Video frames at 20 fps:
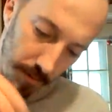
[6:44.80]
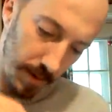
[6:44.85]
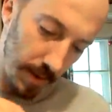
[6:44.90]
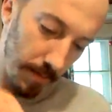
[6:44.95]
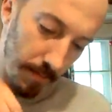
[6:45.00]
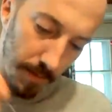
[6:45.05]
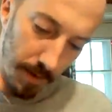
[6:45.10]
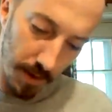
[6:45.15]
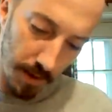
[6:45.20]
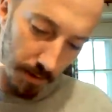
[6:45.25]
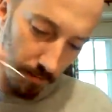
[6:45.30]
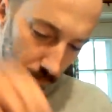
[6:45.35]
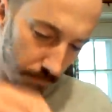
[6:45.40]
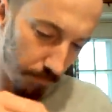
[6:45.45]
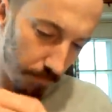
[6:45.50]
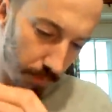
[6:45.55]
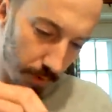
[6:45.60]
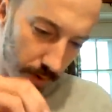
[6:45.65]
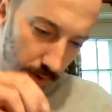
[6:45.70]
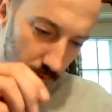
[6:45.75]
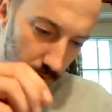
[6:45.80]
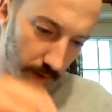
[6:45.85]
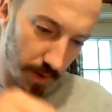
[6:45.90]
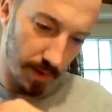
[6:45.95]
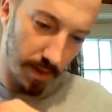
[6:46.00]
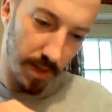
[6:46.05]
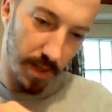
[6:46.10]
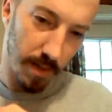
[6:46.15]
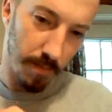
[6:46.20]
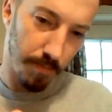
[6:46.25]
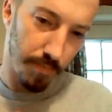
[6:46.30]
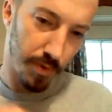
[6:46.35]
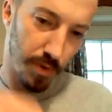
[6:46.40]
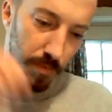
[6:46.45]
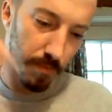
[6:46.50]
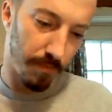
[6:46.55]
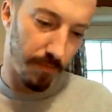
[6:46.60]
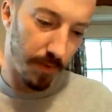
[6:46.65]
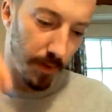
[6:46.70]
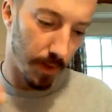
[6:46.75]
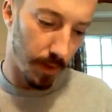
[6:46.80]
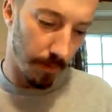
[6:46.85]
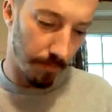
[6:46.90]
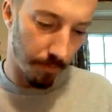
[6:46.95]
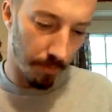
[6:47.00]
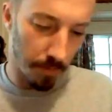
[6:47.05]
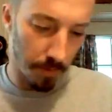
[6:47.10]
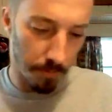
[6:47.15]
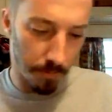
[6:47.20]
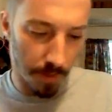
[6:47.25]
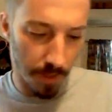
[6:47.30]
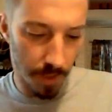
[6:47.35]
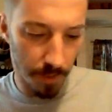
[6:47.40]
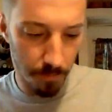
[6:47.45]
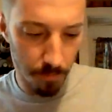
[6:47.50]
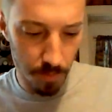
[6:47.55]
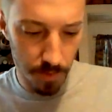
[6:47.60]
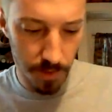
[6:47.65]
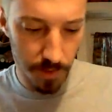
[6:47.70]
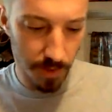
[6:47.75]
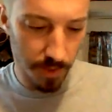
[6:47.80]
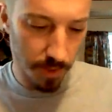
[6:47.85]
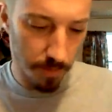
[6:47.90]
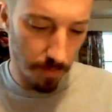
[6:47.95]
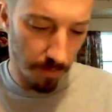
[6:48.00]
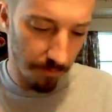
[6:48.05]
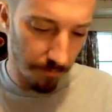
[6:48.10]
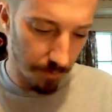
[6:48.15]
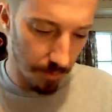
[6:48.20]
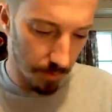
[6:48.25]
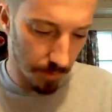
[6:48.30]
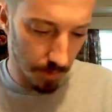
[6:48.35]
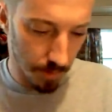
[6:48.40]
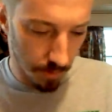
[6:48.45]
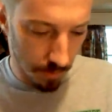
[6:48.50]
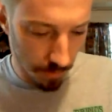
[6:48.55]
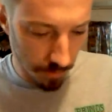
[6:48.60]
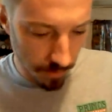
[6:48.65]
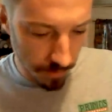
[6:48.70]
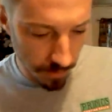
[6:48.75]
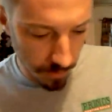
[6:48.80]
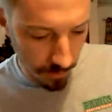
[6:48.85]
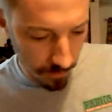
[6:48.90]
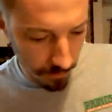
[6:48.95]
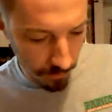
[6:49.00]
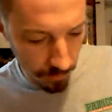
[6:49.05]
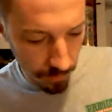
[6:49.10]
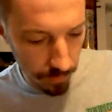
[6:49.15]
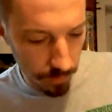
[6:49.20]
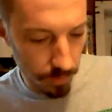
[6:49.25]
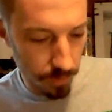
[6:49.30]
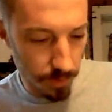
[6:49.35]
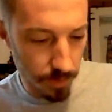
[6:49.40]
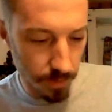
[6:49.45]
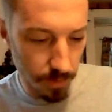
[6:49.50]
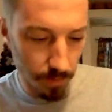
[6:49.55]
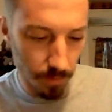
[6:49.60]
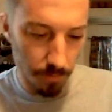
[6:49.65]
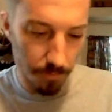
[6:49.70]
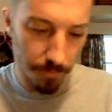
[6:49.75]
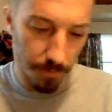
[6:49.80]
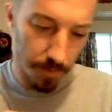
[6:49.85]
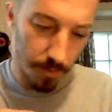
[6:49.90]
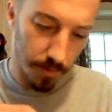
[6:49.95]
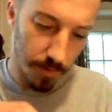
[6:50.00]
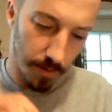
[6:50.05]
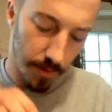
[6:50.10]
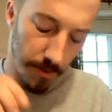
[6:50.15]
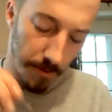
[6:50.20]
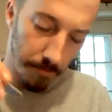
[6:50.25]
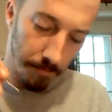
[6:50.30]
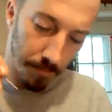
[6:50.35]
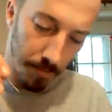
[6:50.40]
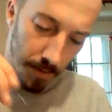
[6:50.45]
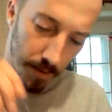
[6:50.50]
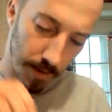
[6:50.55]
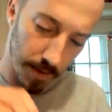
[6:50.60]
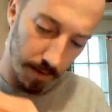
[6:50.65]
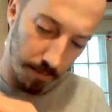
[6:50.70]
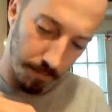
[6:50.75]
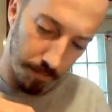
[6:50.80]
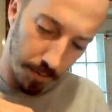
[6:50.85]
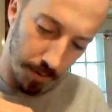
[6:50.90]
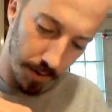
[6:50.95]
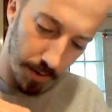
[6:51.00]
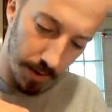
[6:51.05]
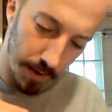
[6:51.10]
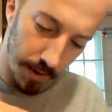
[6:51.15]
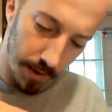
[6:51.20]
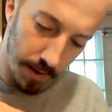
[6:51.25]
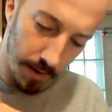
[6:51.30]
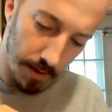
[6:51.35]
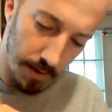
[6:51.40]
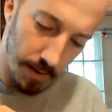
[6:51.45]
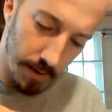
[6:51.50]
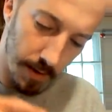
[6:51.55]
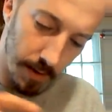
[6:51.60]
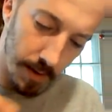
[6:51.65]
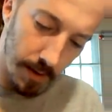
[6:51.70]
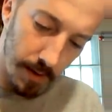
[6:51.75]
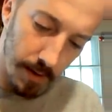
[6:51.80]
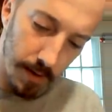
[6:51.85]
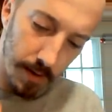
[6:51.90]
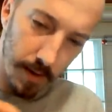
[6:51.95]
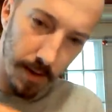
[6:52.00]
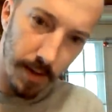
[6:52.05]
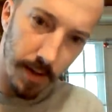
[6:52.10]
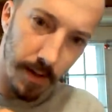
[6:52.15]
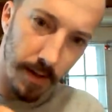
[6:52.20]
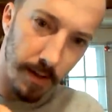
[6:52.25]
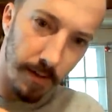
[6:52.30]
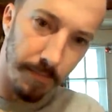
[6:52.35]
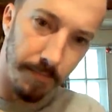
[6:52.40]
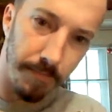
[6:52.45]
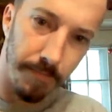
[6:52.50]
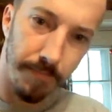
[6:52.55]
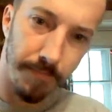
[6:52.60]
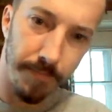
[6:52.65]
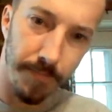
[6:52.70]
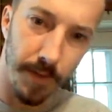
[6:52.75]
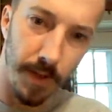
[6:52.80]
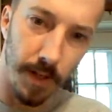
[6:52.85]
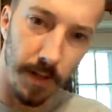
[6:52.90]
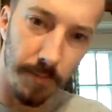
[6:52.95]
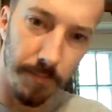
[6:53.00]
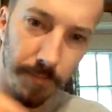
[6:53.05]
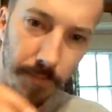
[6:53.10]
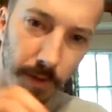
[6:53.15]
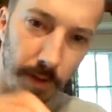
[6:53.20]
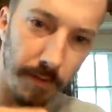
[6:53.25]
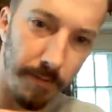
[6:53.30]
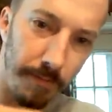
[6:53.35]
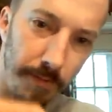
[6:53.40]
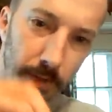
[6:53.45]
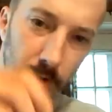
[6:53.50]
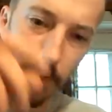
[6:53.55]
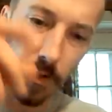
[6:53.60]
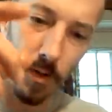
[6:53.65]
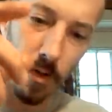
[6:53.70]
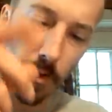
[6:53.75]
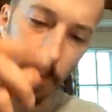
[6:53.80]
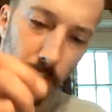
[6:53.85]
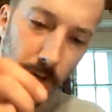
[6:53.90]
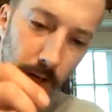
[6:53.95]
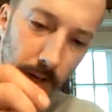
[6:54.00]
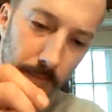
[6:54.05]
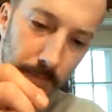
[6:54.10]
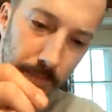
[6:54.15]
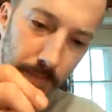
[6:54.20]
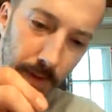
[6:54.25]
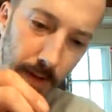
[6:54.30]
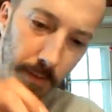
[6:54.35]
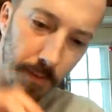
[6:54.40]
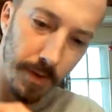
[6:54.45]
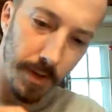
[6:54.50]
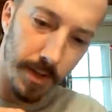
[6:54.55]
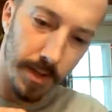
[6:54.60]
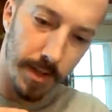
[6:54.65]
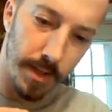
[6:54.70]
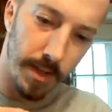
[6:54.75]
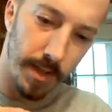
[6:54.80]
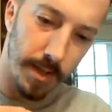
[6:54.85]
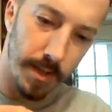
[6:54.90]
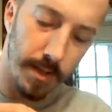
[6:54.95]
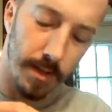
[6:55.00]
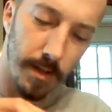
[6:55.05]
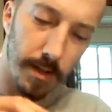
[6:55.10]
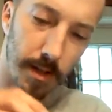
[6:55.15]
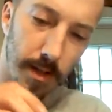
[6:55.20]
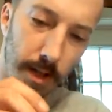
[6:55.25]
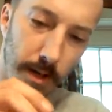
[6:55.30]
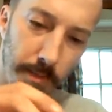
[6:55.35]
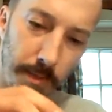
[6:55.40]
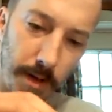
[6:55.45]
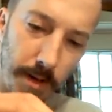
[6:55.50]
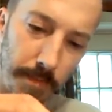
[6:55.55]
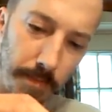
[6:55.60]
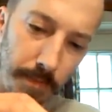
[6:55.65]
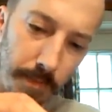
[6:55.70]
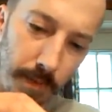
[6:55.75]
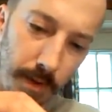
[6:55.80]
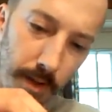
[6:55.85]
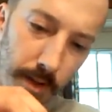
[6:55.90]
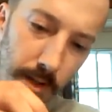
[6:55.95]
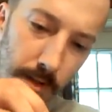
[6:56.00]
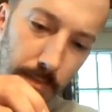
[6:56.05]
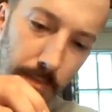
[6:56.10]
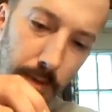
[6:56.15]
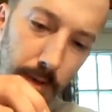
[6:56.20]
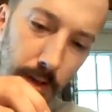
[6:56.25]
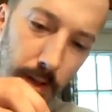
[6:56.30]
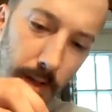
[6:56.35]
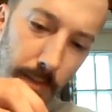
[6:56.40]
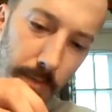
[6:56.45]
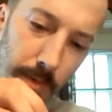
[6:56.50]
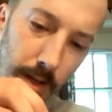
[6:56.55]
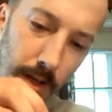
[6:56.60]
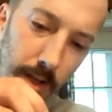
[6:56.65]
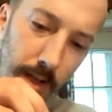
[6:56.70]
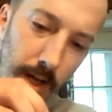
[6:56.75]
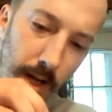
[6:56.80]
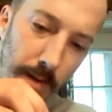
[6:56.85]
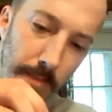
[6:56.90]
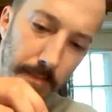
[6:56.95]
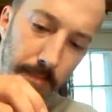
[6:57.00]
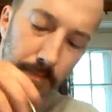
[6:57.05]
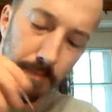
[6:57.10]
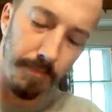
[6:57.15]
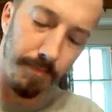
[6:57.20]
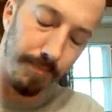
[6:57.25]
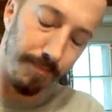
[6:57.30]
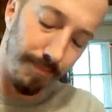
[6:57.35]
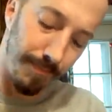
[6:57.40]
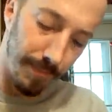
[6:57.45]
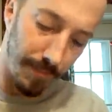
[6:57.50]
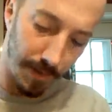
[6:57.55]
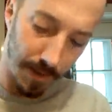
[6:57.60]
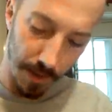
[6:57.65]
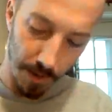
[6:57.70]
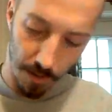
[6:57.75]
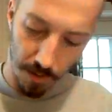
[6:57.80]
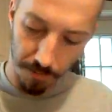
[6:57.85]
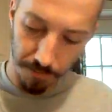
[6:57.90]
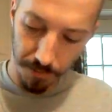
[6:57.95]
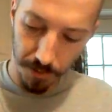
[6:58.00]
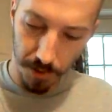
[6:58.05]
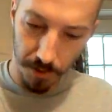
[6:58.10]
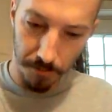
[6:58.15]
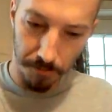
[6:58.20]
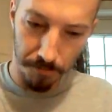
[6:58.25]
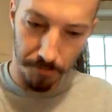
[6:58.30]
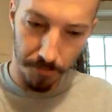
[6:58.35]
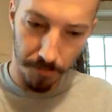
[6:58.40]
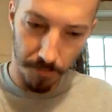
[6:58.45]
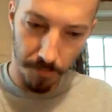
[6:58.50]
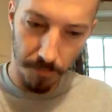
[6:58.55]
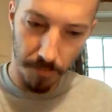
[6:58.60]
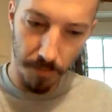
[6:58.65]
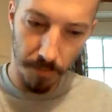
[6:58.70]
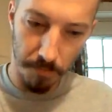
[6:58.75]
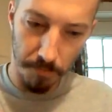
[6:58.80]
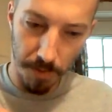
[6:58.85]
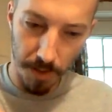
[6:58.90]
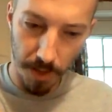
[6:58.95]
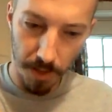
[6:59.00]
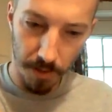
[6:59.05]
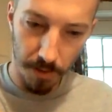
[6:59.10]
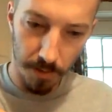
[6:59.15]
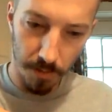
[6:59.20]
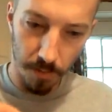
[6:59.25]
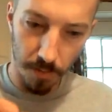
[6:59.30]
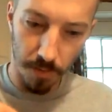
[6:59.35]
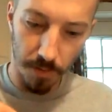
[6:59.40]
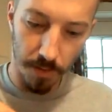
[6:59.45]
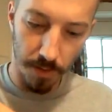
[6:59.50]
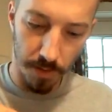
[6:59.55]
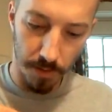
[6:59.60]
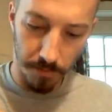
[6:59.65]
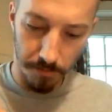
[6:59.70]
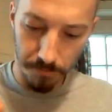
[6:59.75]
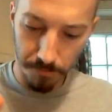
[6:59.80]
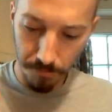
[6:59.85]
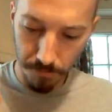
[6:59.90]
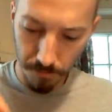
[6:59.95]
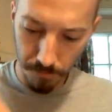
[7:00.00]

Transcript: same thing, push it to the side, fill it up from the bottom. What's nice about filling the carts or the zero fills is you put it in and you fill it all the way up, and when you see it starting to come up, you just pull it up to the top, let off the bottle or the